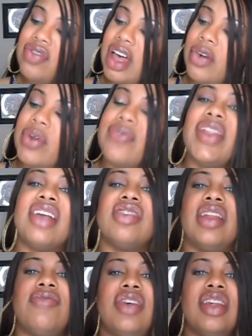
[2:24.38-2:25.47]
and the
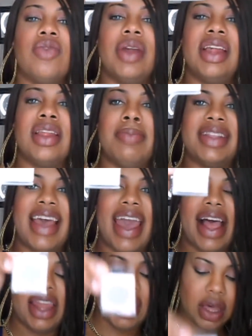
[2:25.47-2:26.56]
reflection of this one is
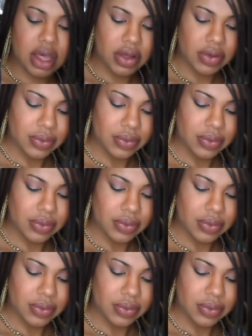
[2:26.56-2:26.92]
metallic.